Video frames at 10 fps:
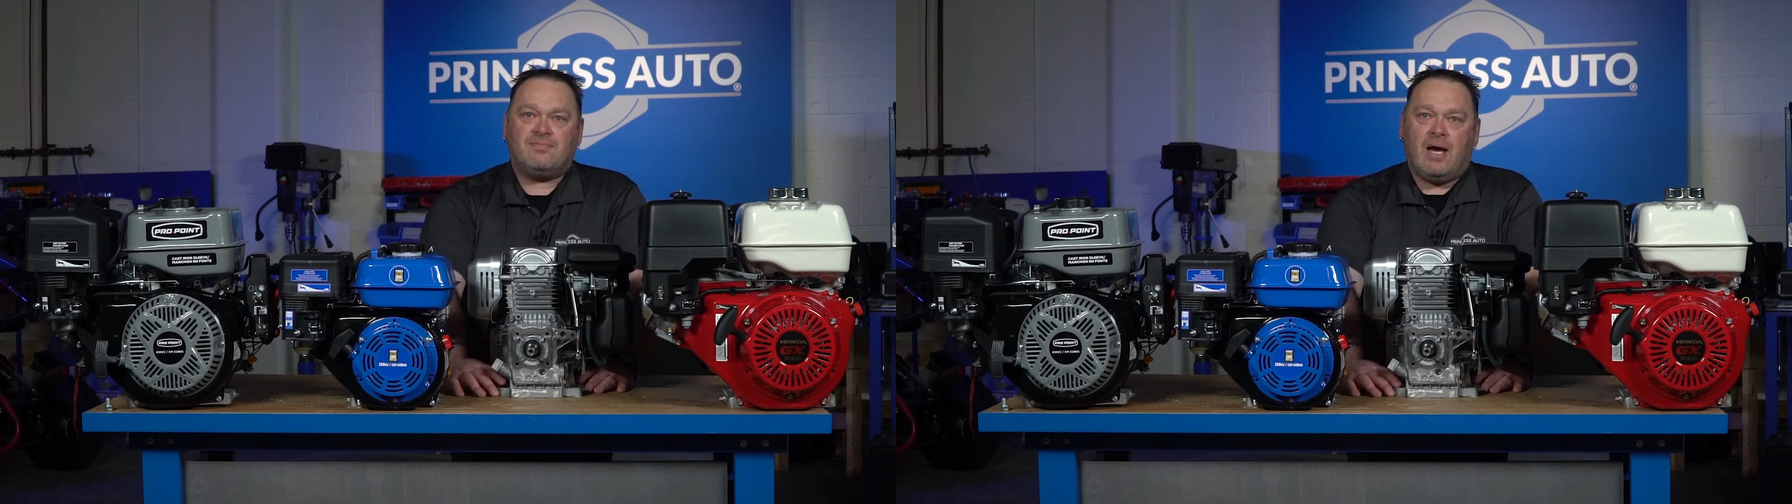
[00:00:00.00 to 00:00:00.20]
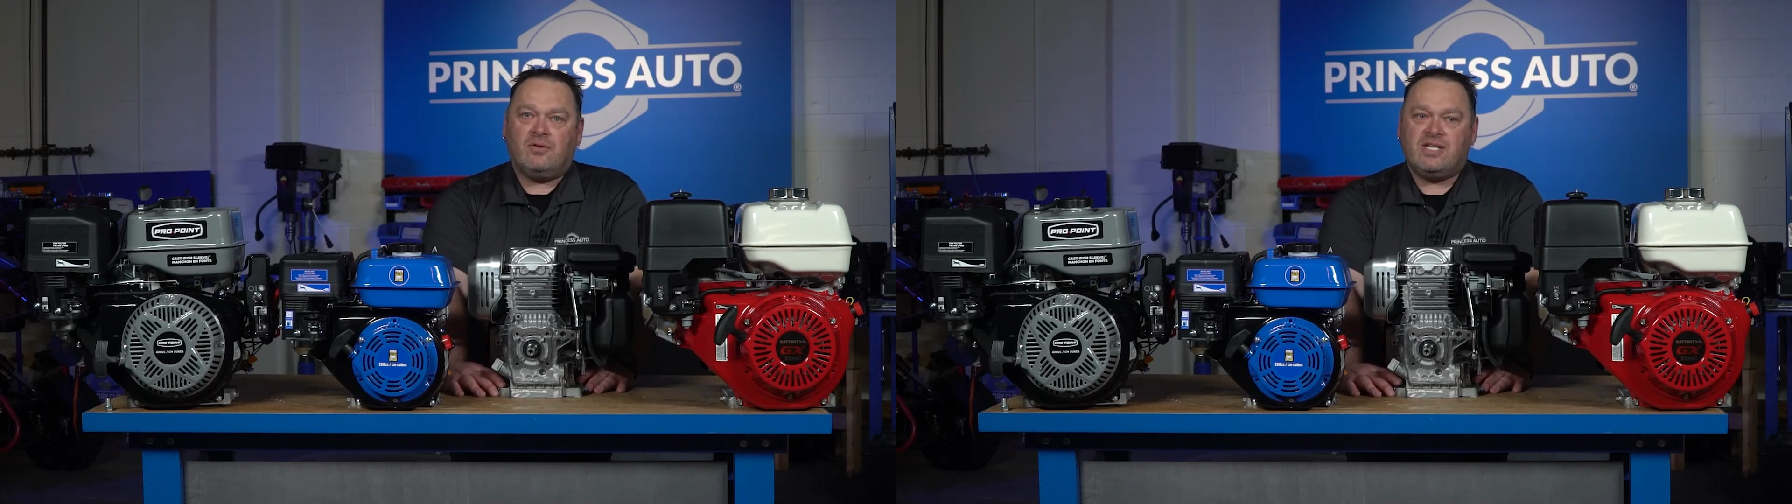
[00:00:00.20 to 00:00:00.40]

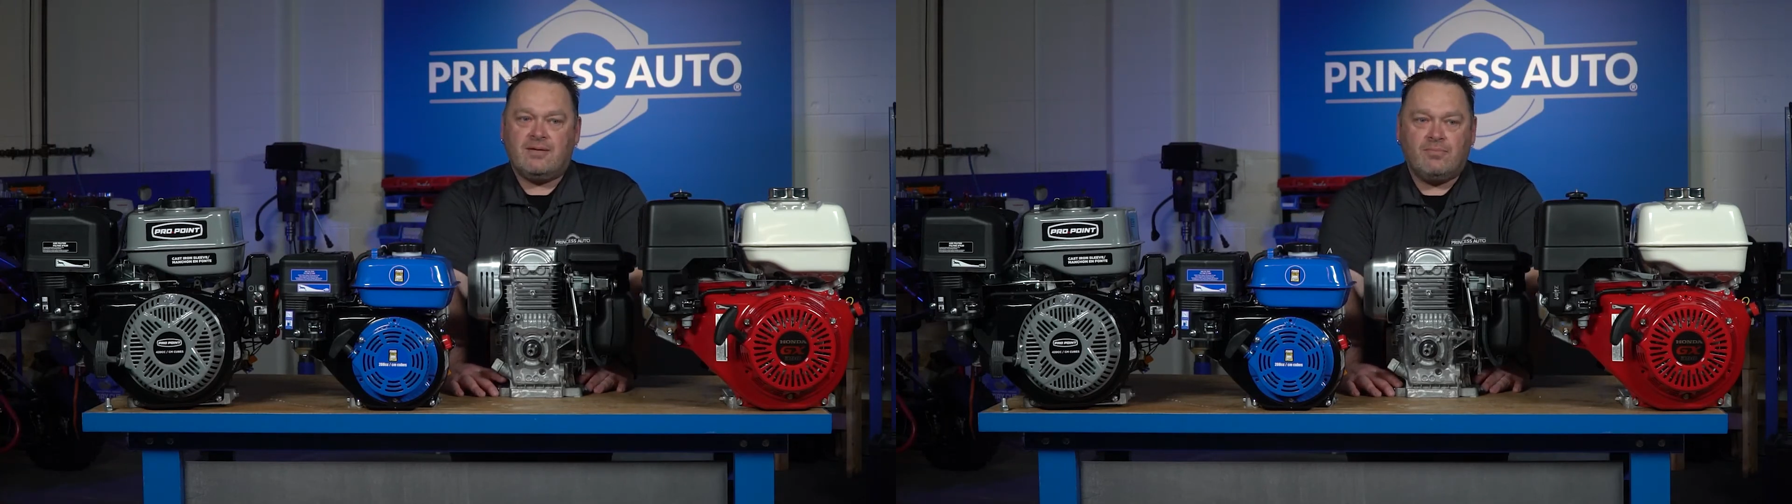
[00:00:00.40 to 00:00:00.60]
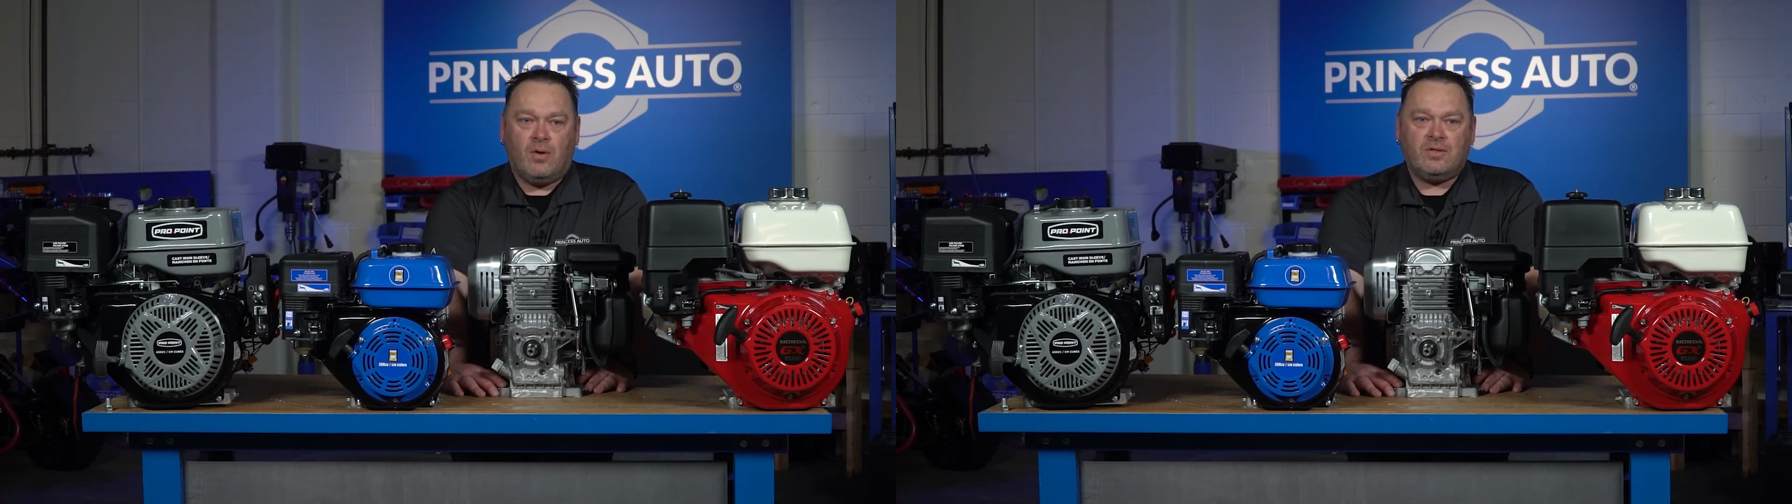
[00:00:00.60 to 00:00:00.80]

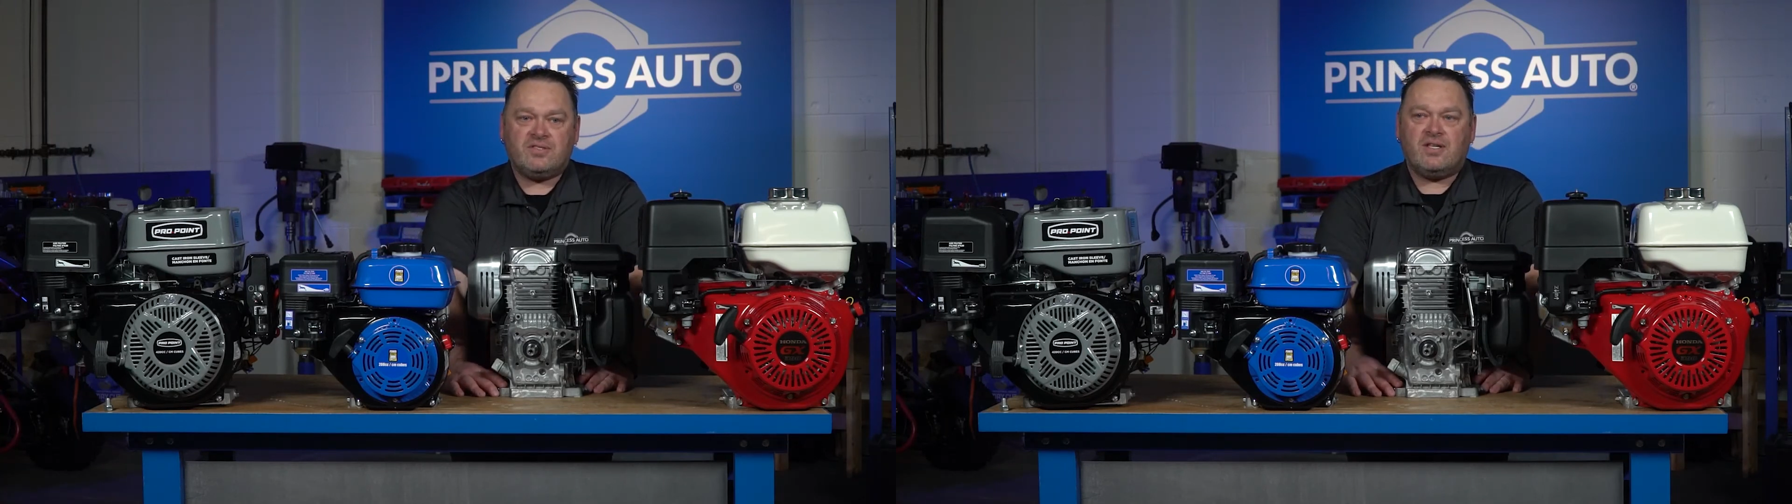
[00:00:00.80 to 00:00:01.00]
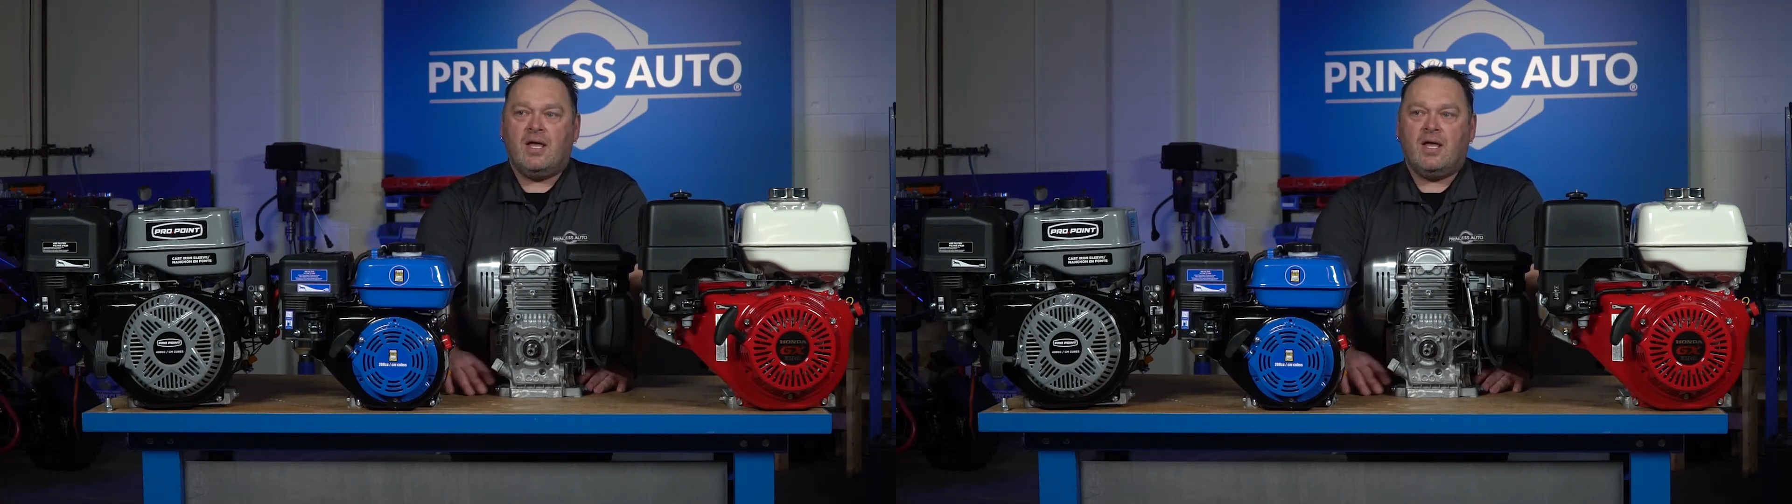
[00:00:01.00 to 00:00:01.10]
mounting bolts,